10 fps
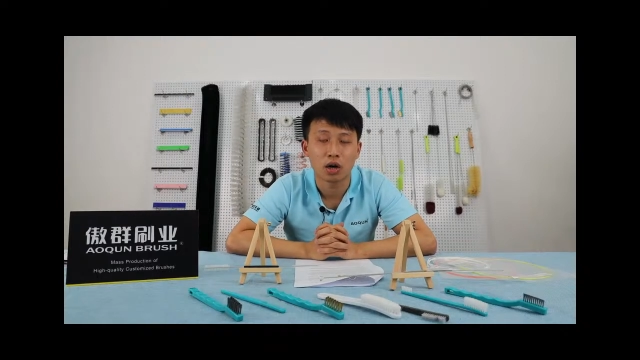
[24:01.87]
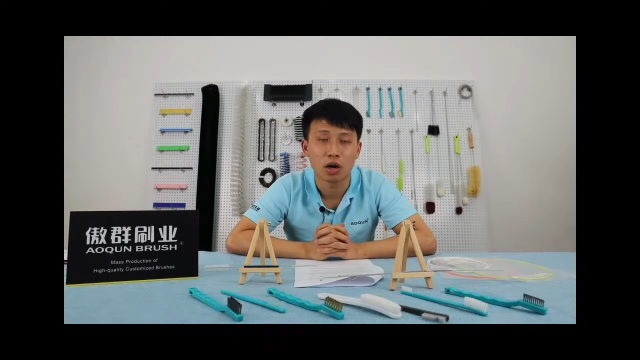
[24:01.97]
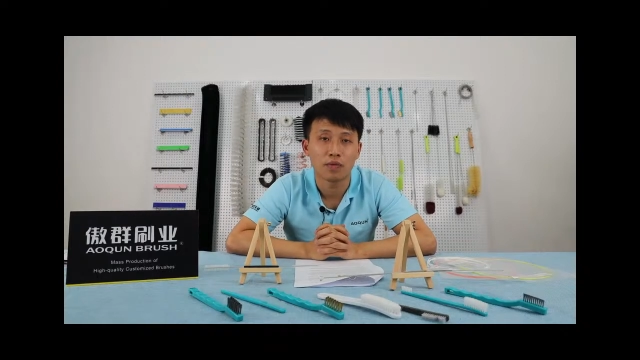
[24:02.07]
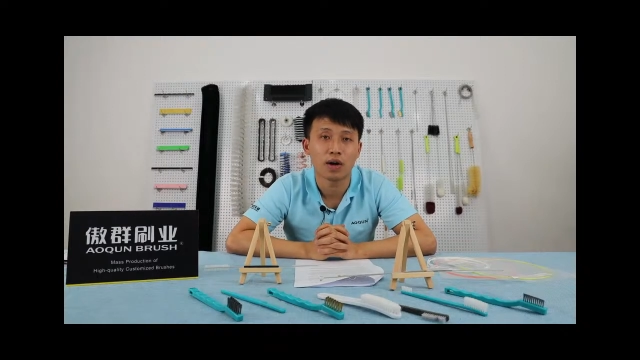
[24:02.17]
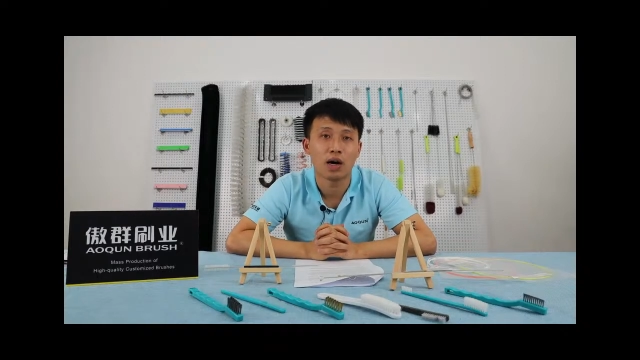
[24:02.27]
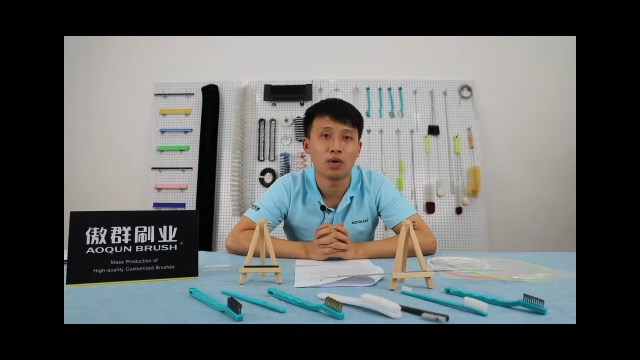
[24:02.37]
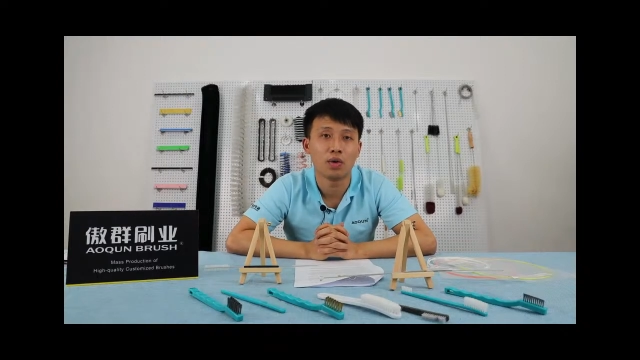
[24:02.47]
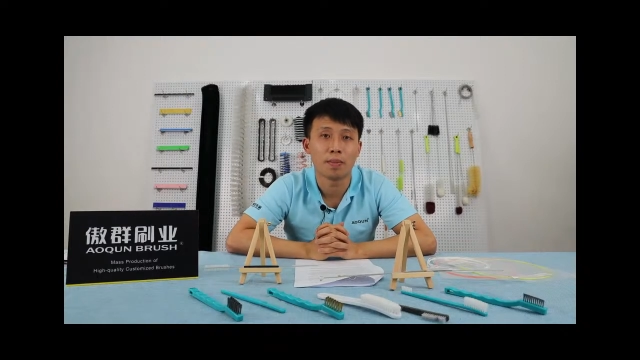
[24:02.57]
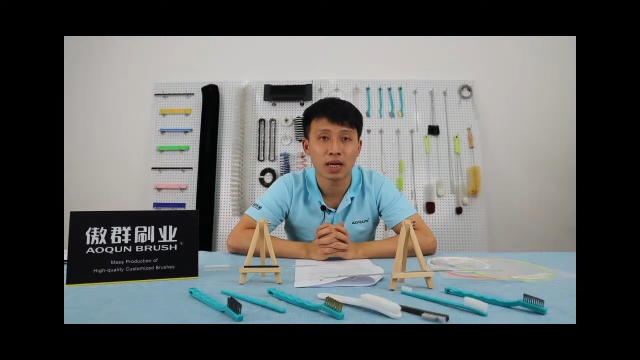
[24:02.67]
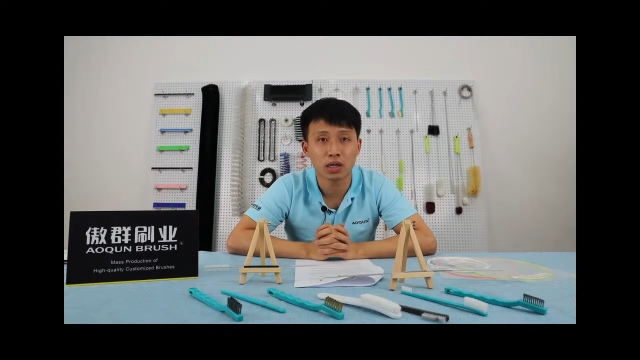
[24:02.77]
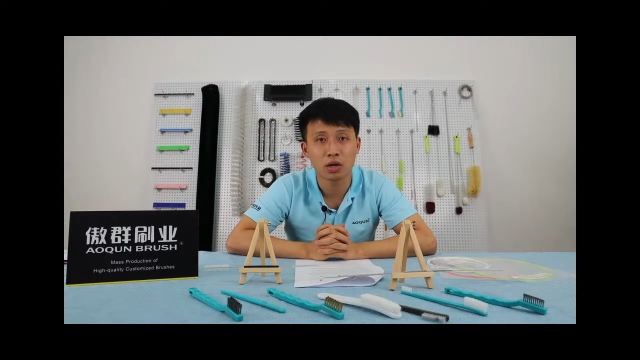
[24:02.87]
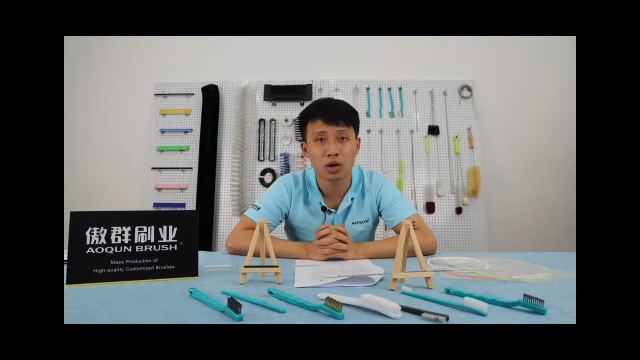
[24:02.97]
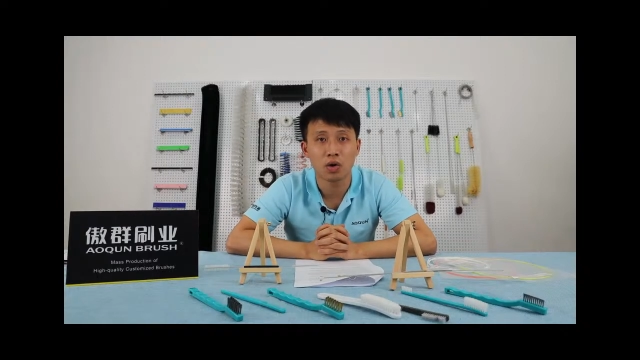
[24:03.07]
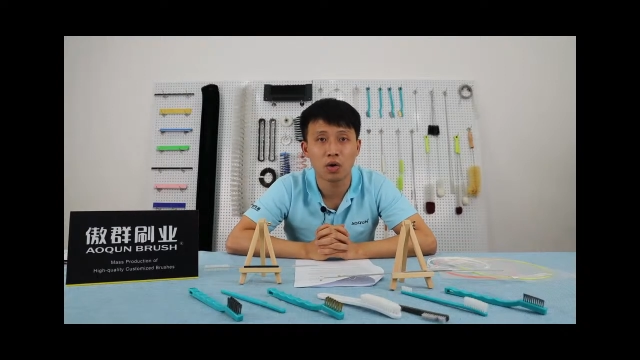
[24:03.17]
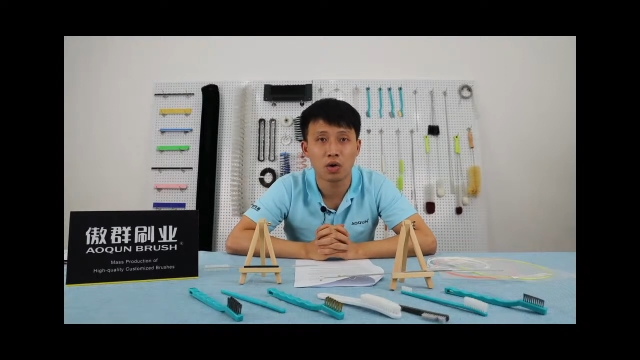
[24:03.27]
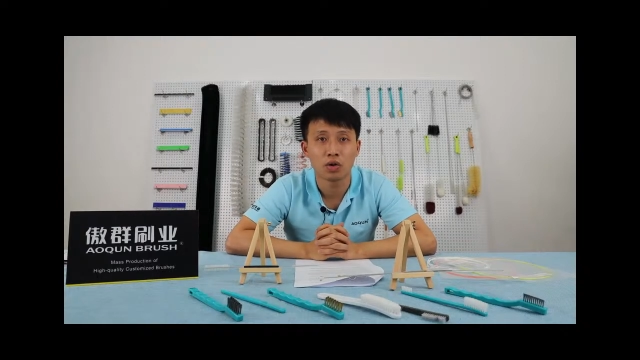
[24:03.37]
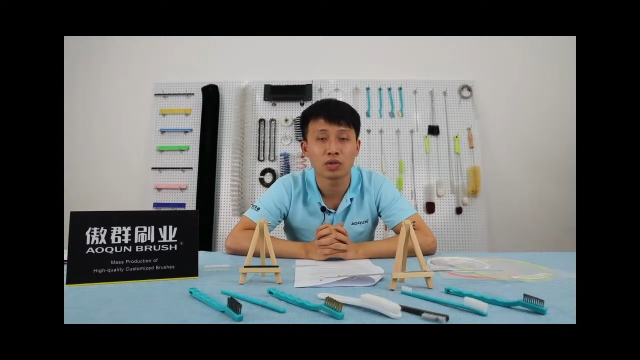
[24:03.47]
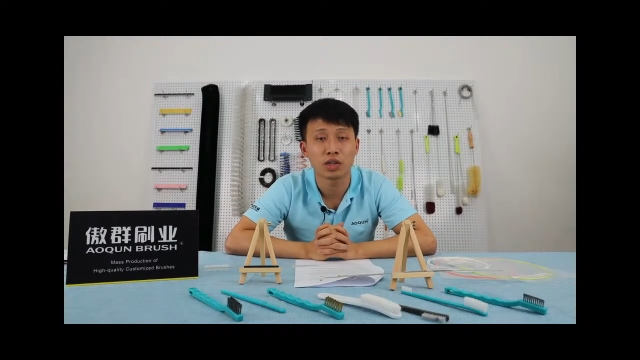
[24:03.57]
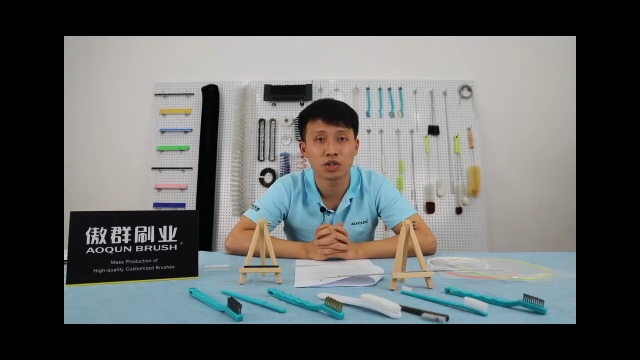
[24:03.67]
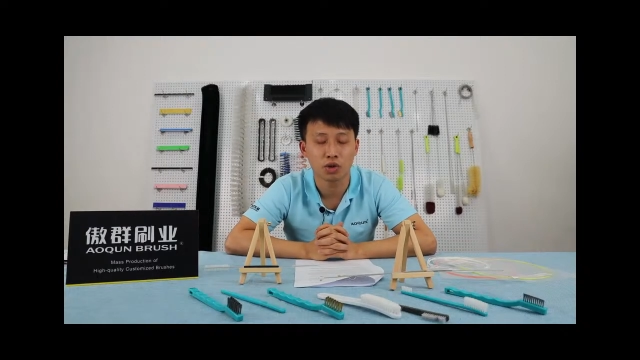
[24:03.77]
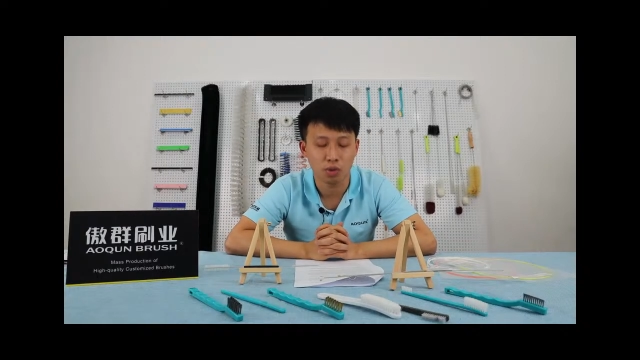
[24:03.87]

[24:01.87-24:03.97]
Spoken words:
of our medical or surgical